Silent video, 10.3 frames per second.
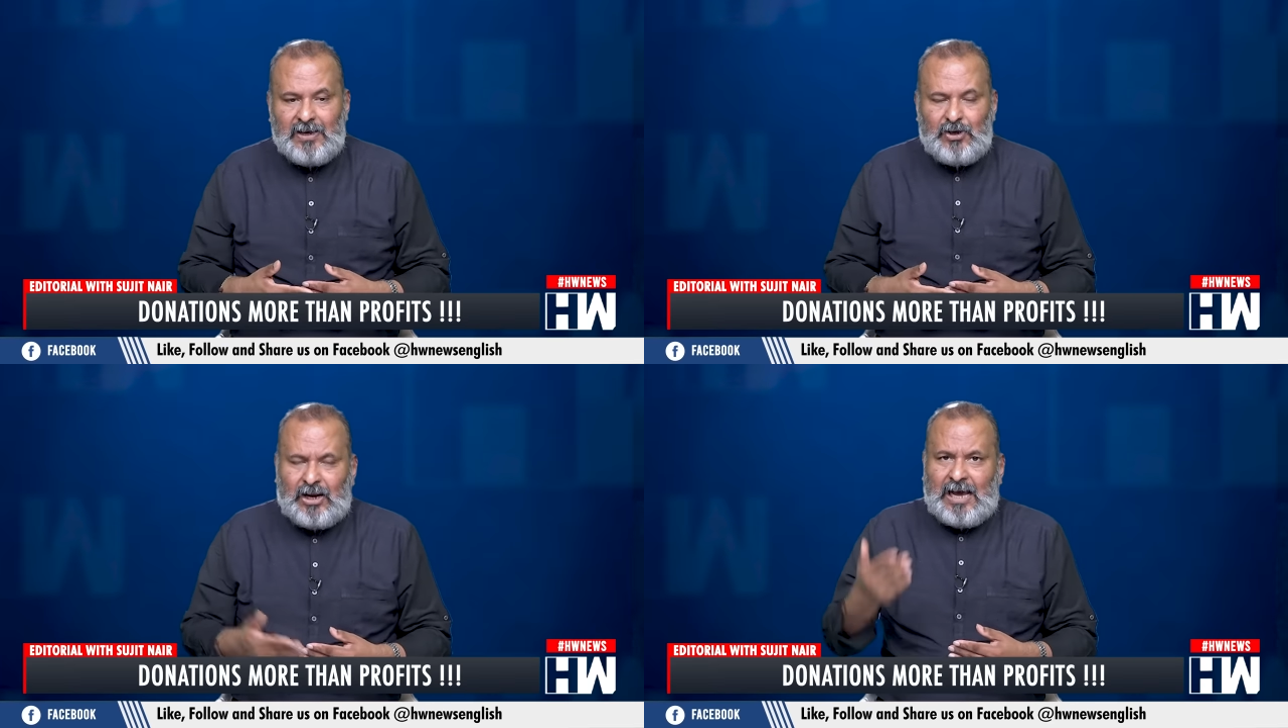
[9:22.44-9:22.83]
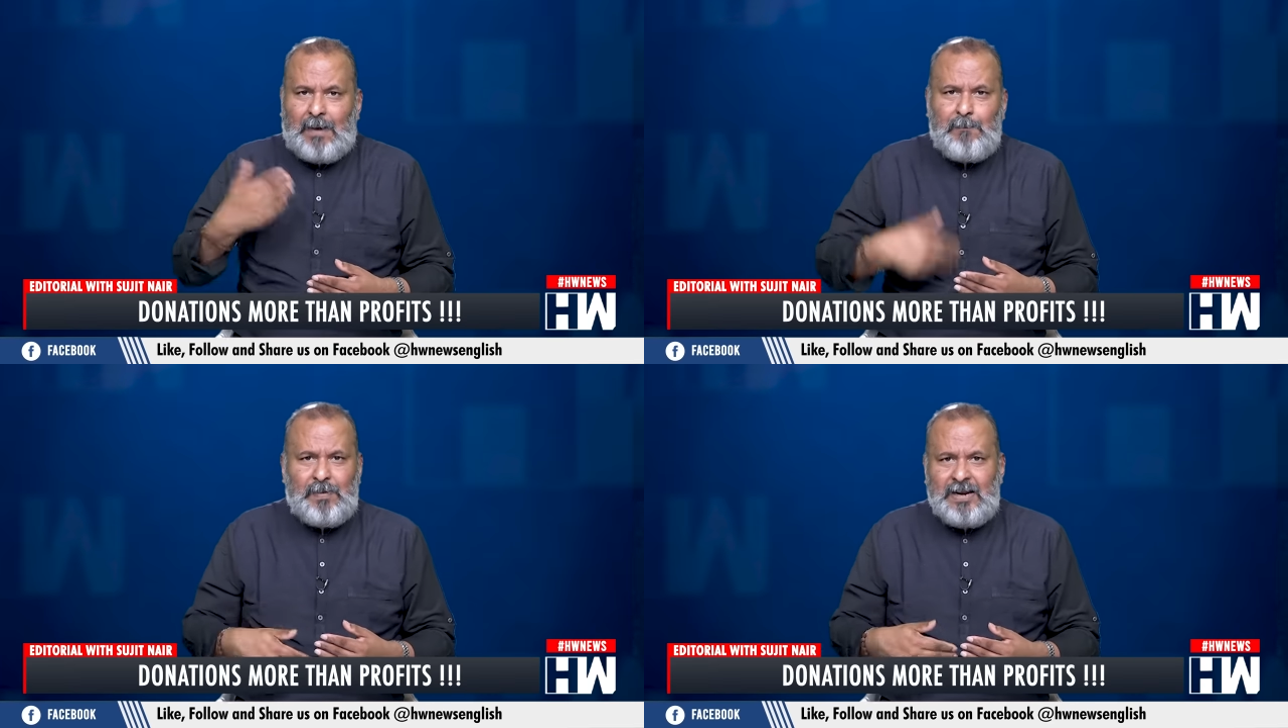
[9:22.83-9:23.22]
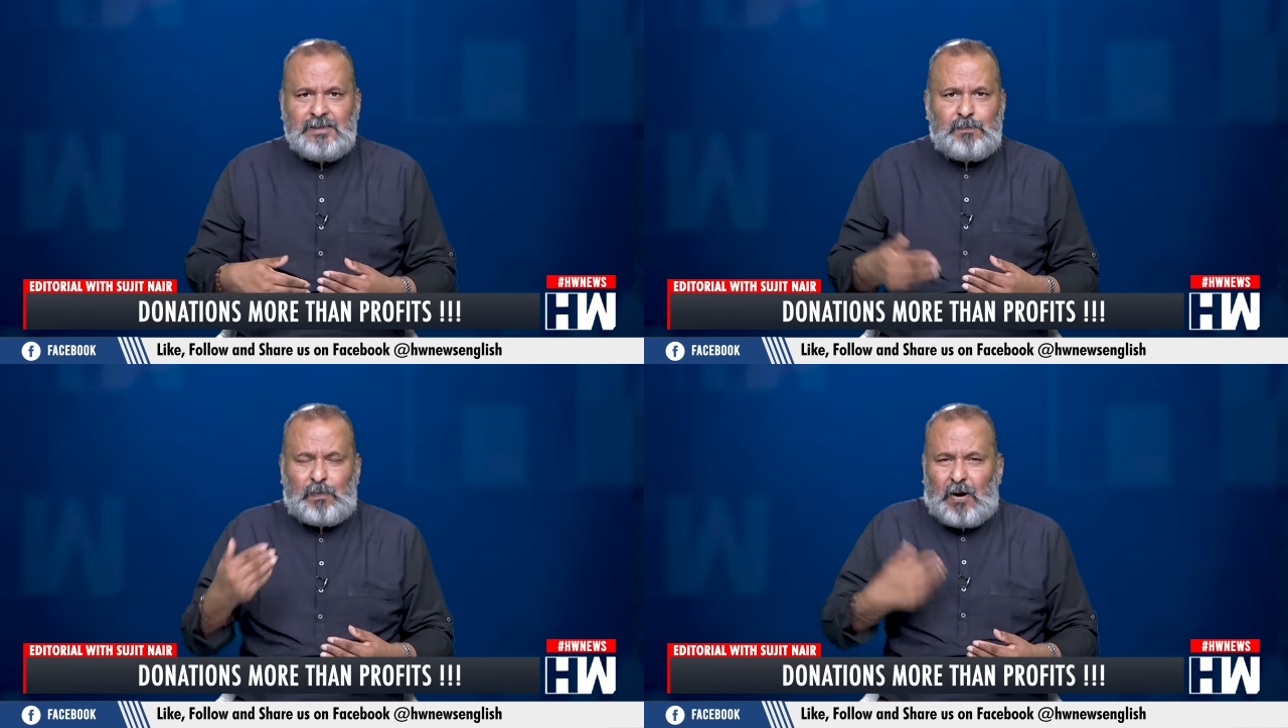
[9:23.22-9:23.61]
your
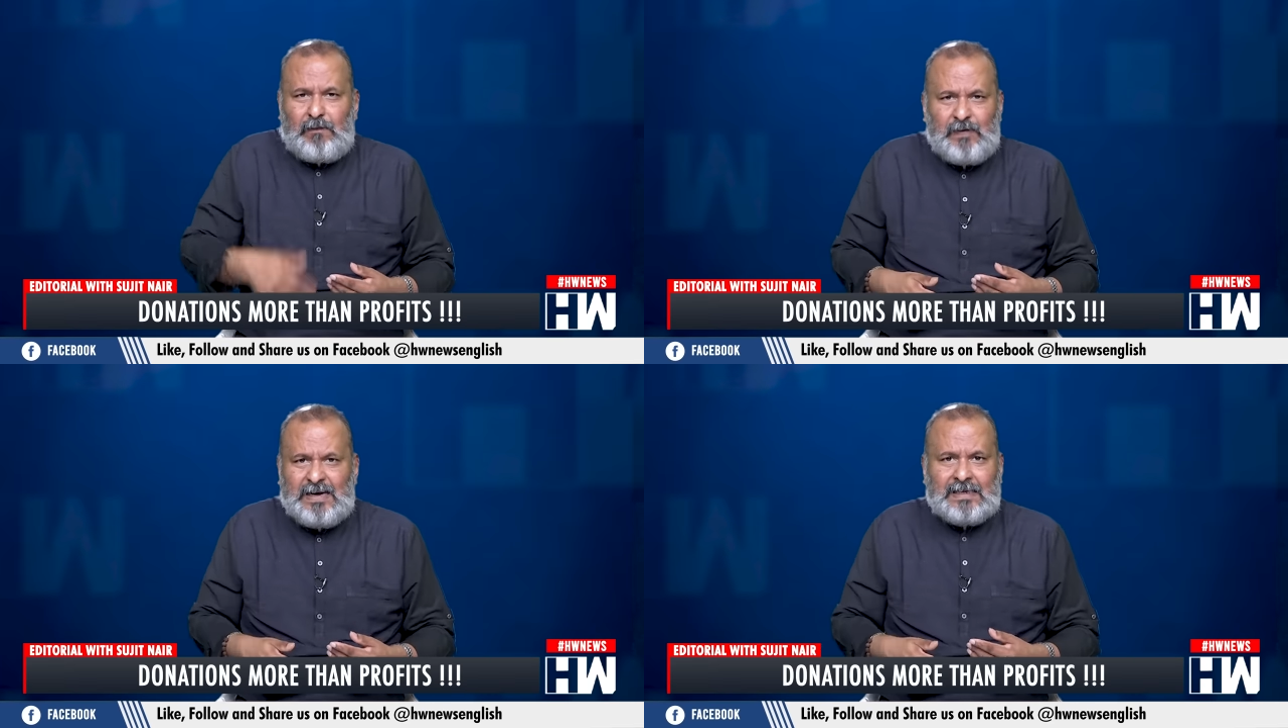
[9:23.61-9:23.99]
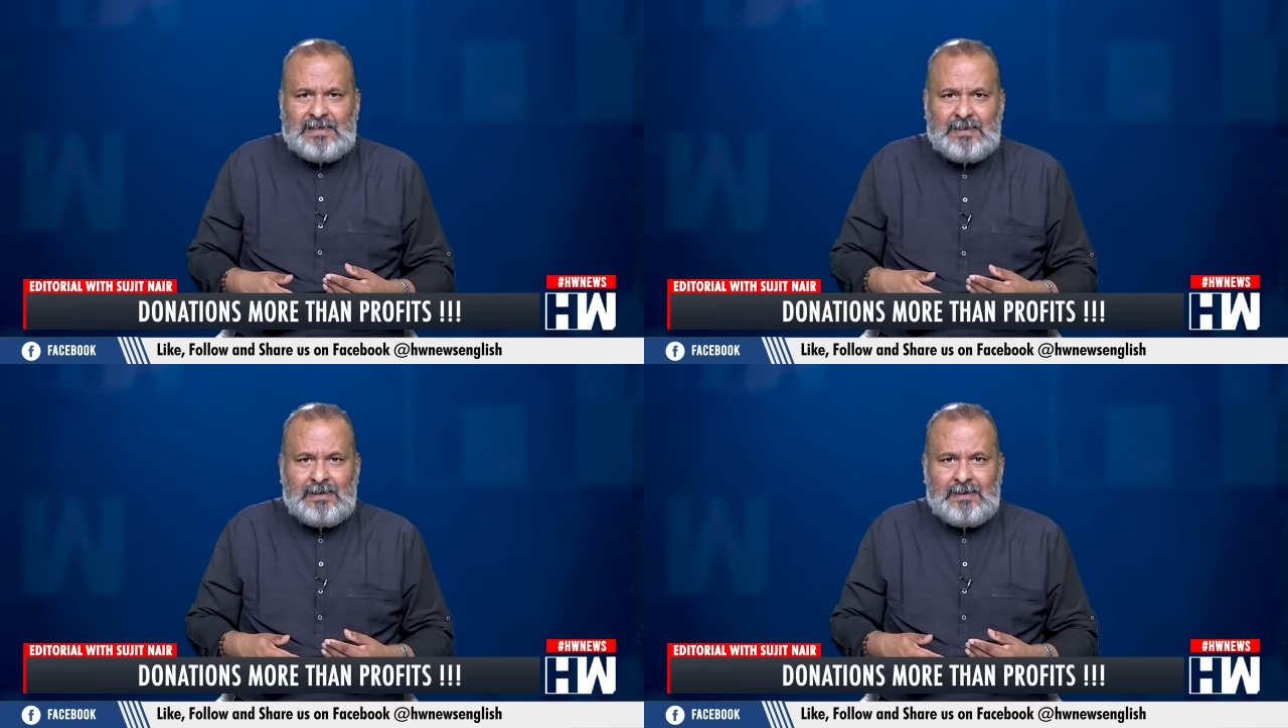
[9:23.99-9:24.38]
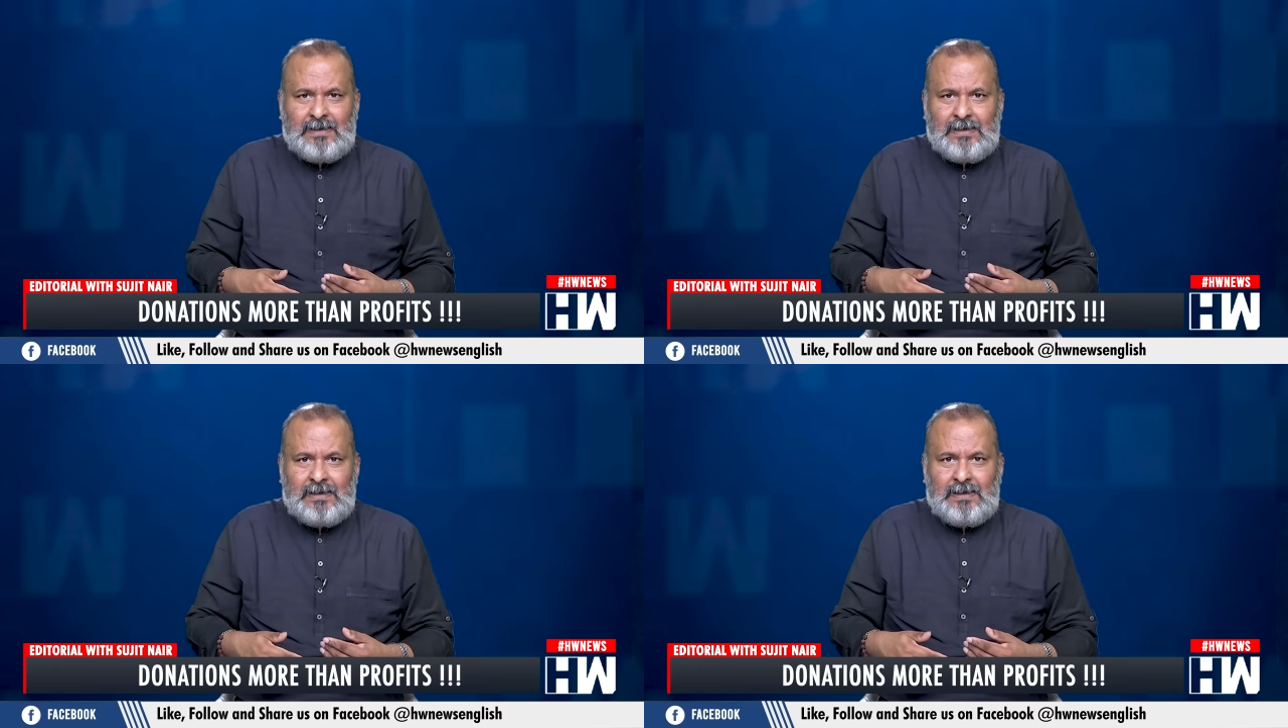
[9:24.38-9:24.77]
company's profit
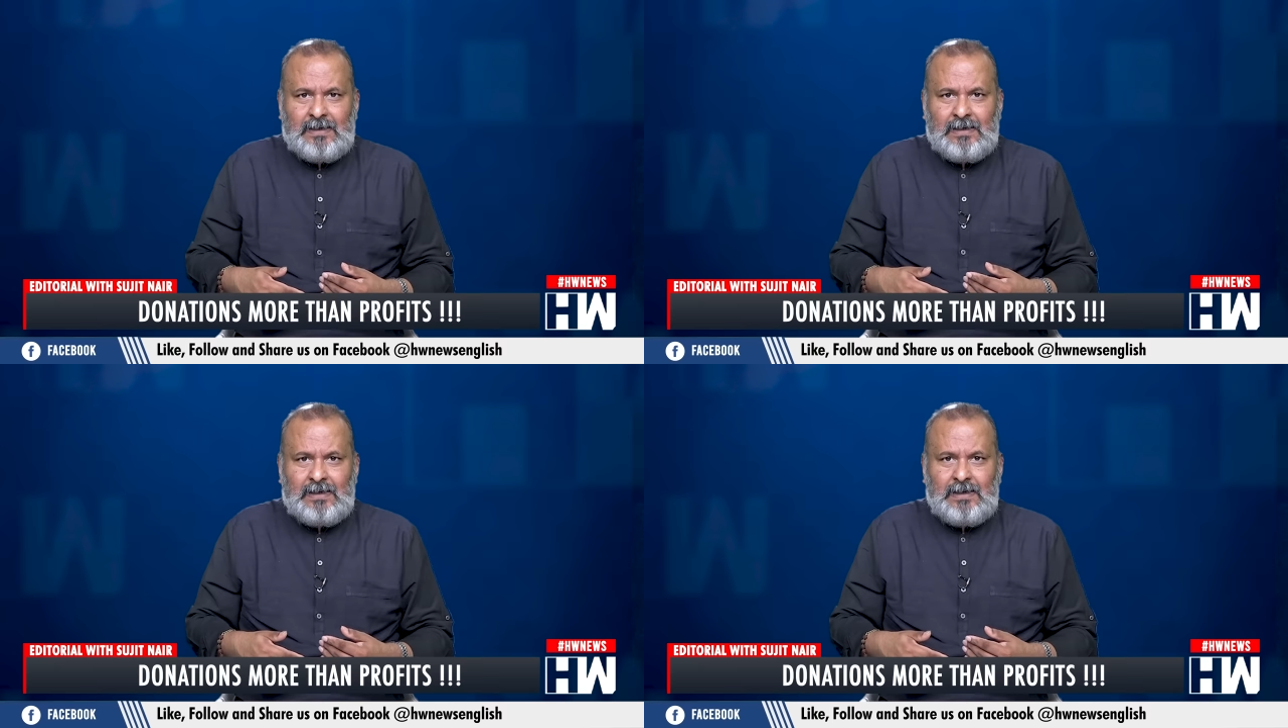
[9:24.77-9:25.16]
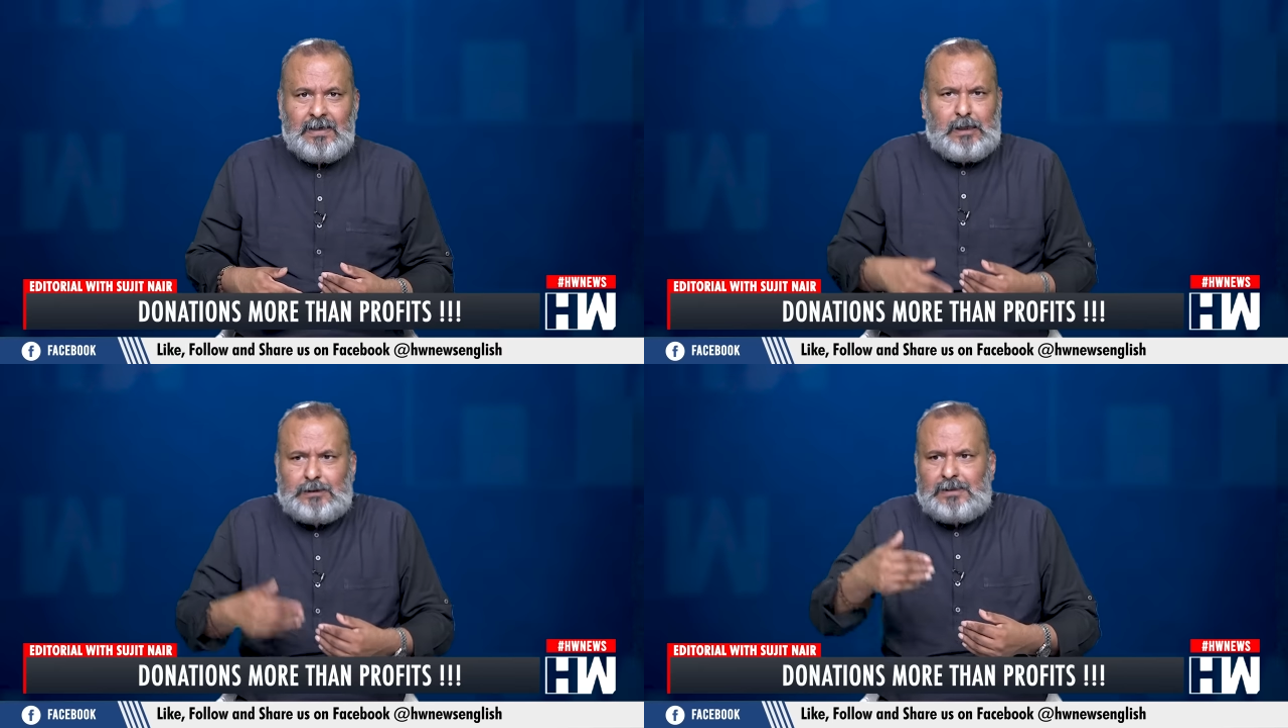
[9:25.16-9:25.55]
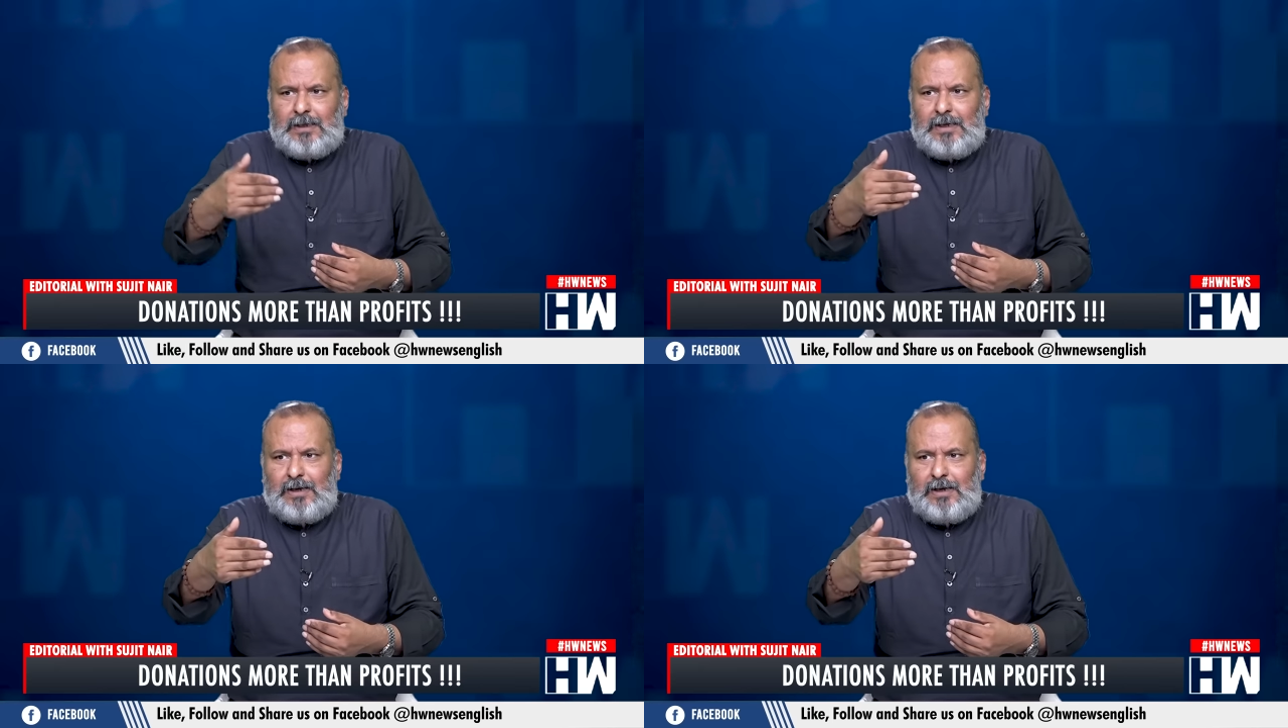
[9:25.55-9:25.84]
is